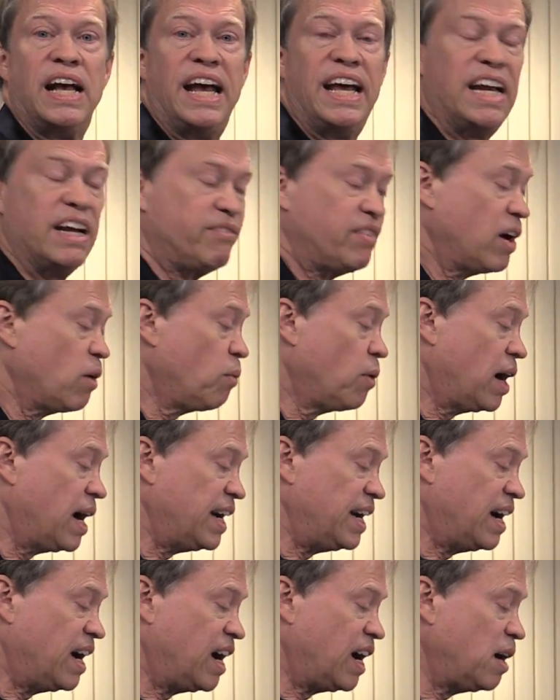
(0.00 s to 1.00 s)
And if I
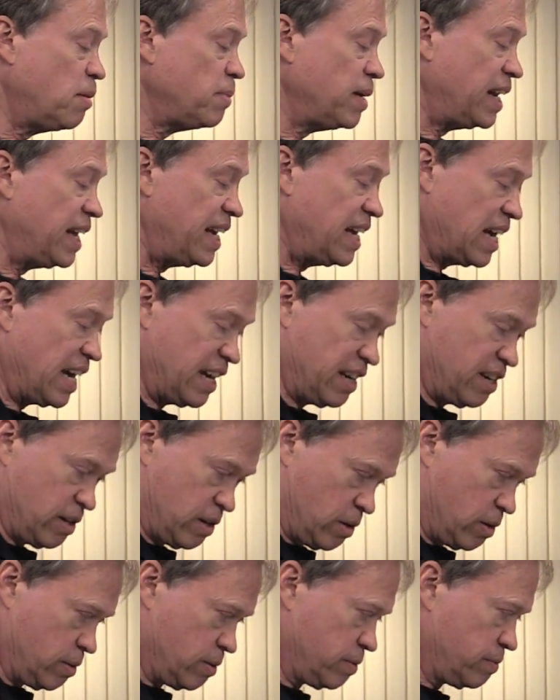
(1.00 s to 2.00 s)
want harmony, I
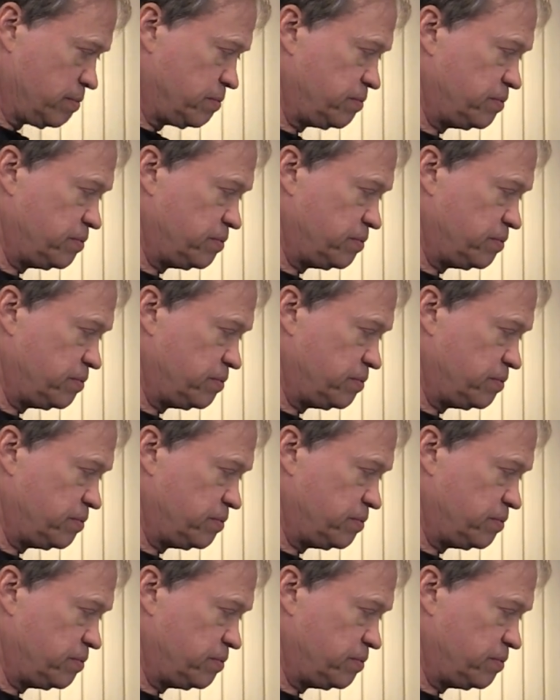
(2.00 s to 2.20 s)
go